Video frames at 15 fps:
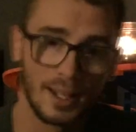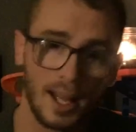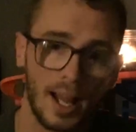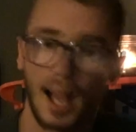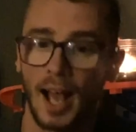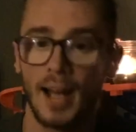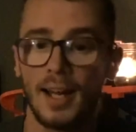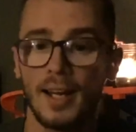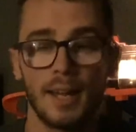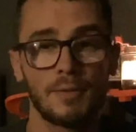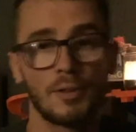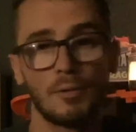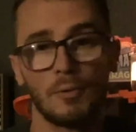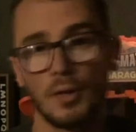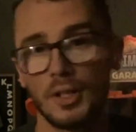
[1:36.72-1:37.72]
I didn't have
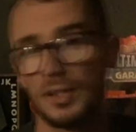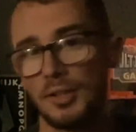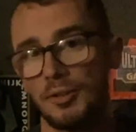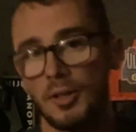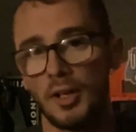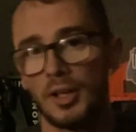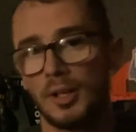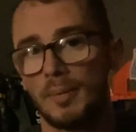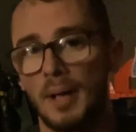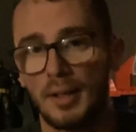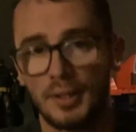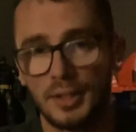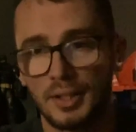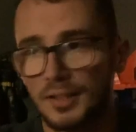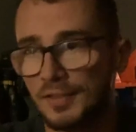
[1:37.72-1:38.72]
to worry too long about
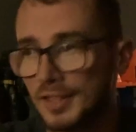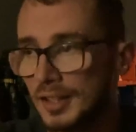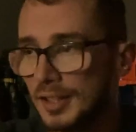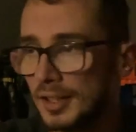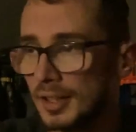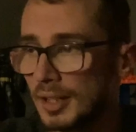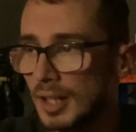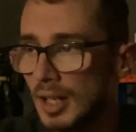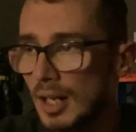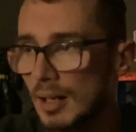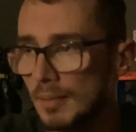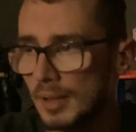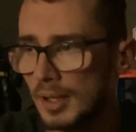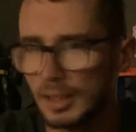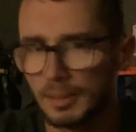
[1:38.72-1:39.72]
this fear,
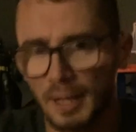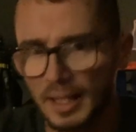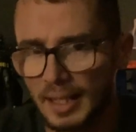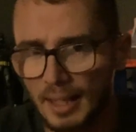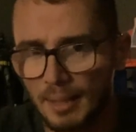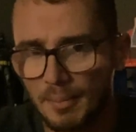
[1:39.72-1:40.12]
because by game